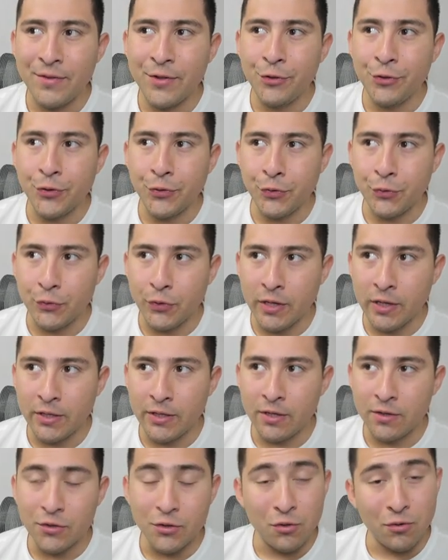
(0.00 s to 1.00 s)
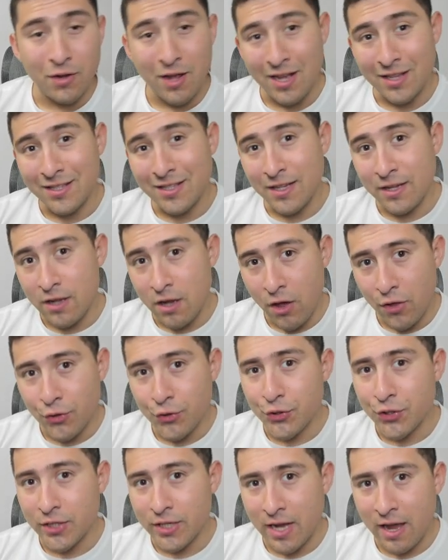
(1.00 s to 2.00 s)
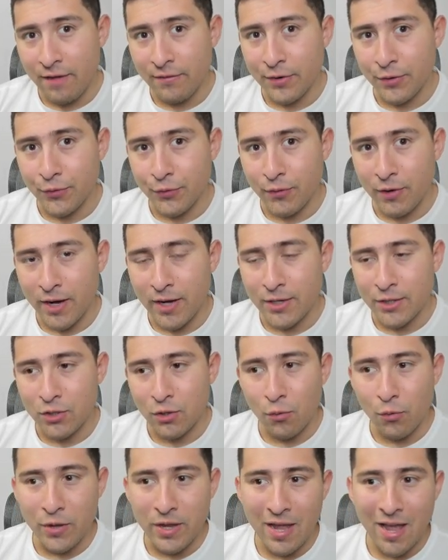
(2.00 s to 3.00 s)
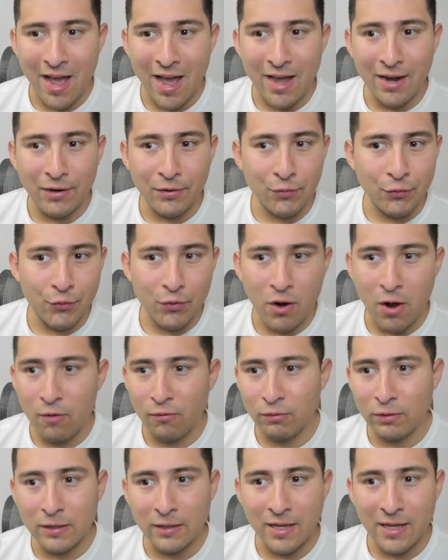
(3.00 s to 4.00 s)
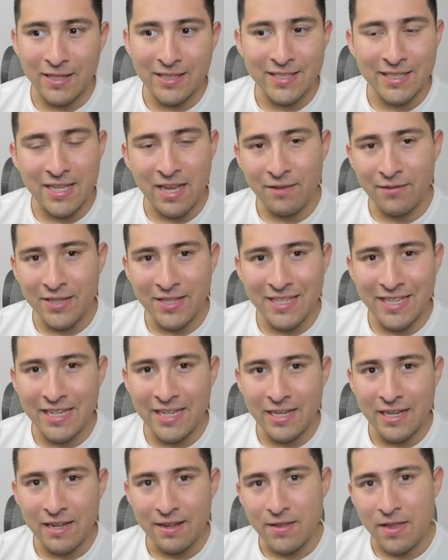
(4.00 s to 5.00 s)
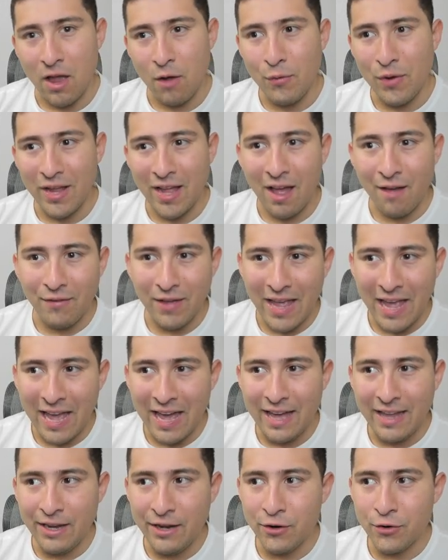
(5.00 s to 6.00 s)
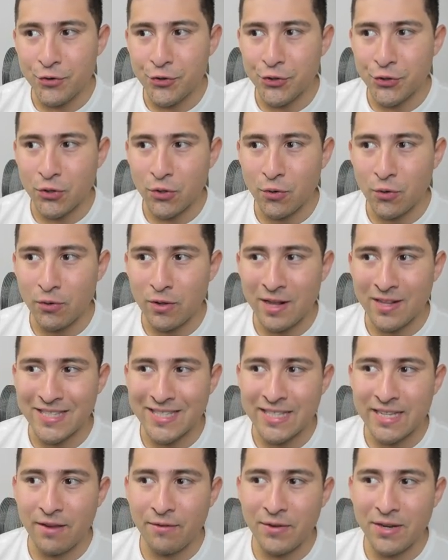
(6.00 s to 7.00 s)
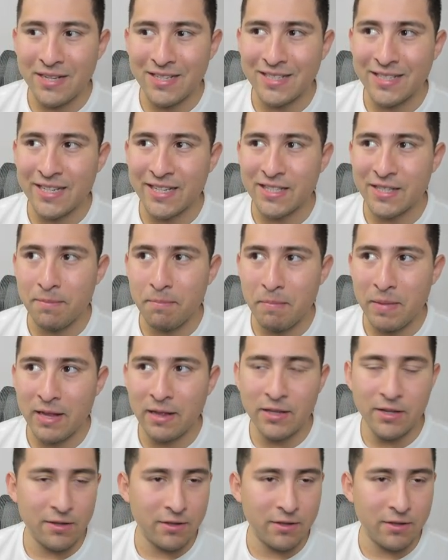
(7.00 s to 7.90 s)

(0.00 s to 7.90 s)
trillion. So that's another seven, right? So we had roughly like 70. Now we have 80 or so. That's $76 million.